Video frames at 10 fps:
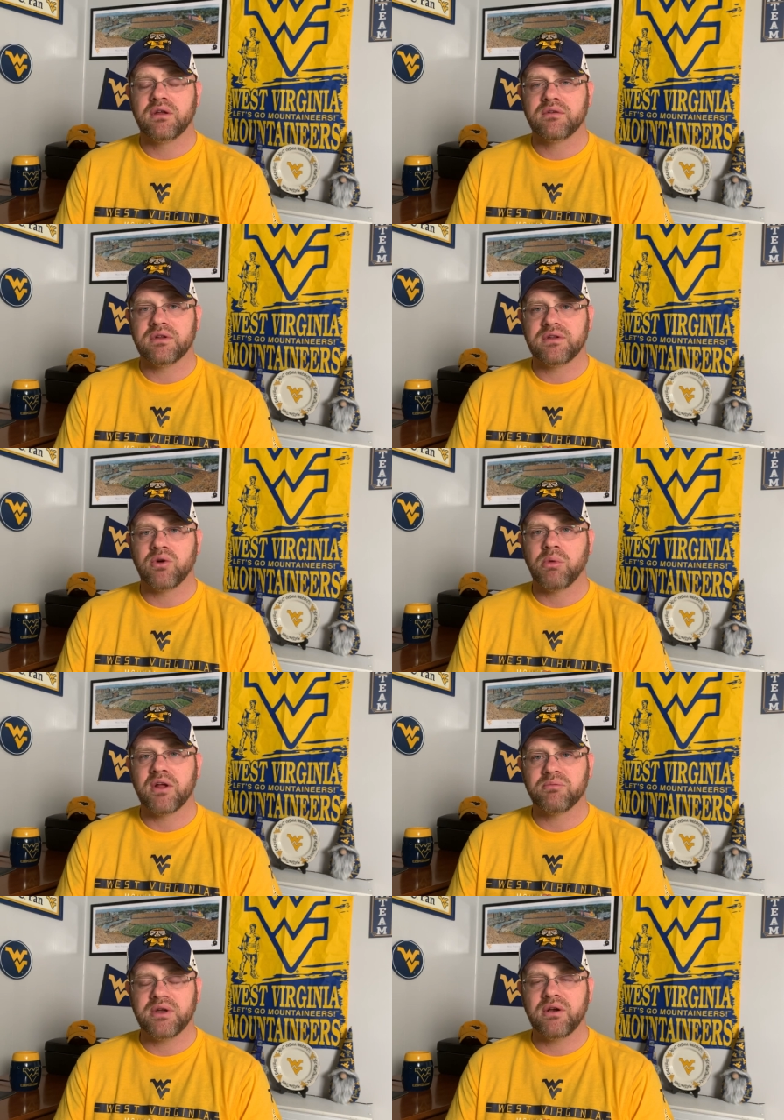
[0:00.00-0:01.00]
since Neal
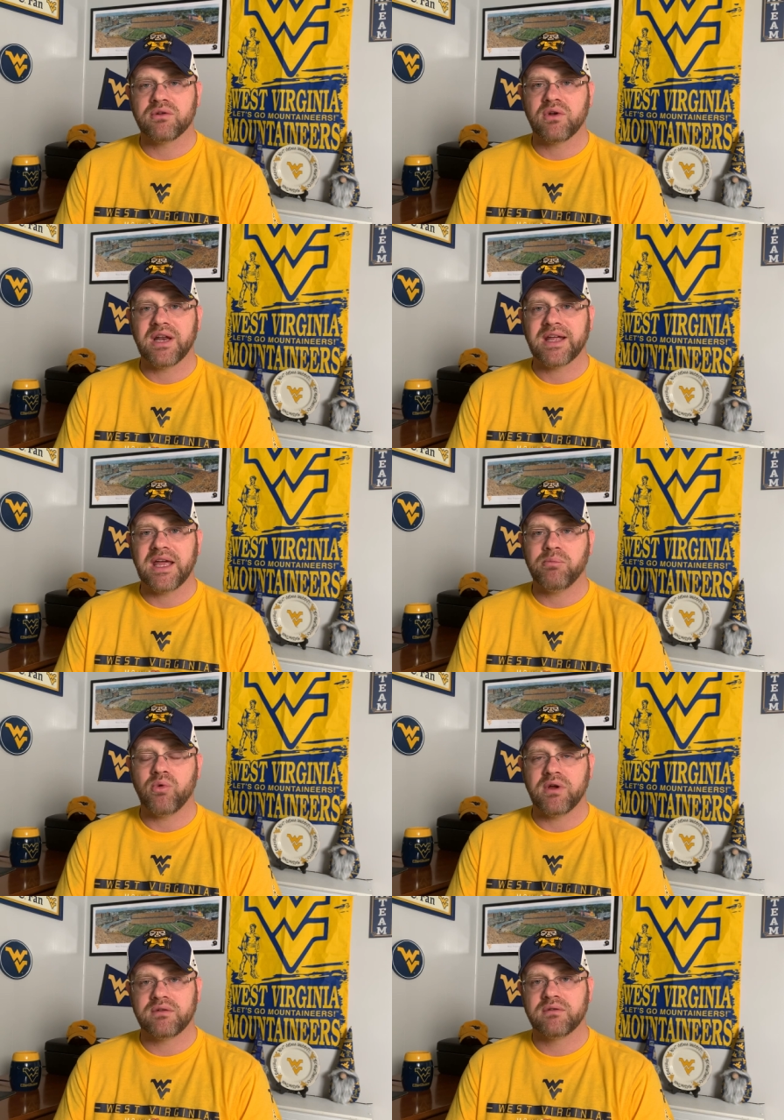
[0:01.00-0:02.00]
Brown's been here is only like eight
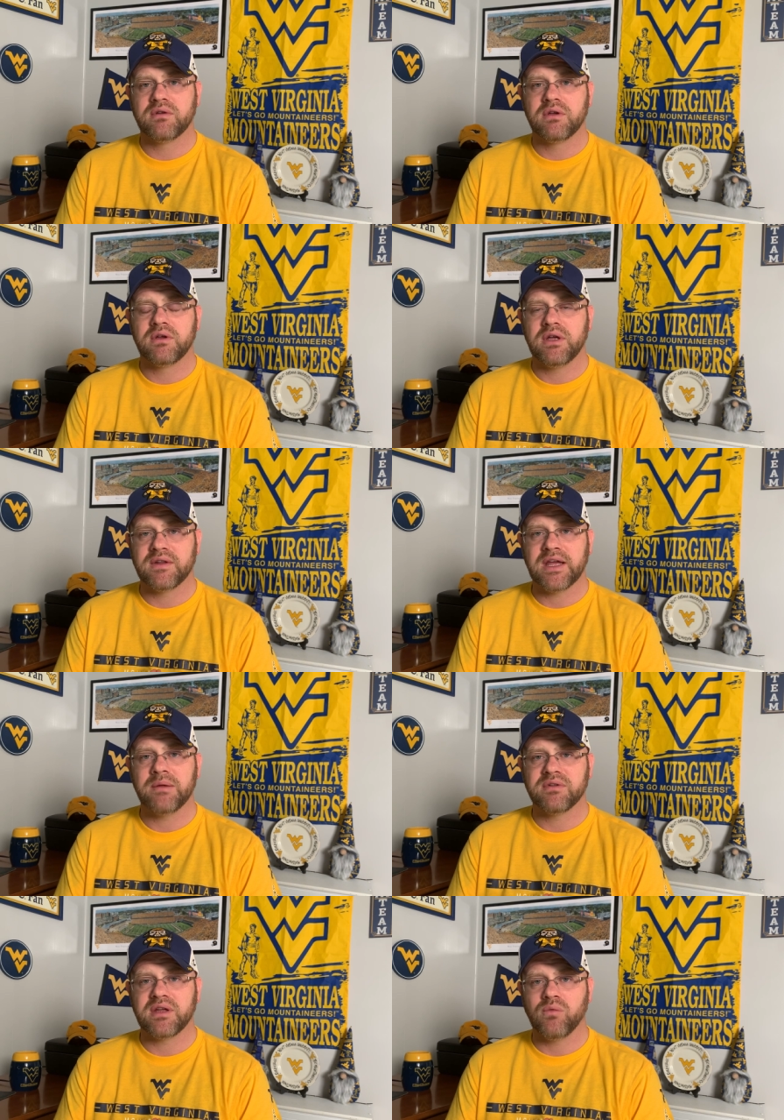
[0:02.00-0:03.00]
points in the
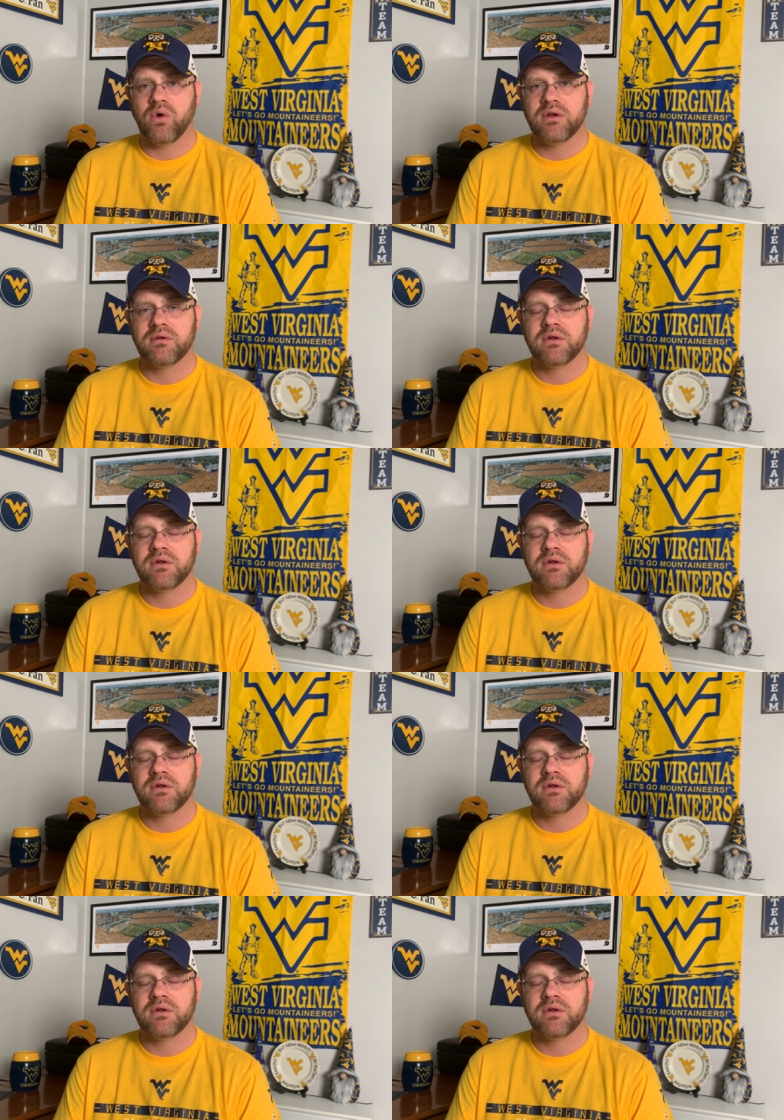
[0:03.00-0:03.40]
games that they won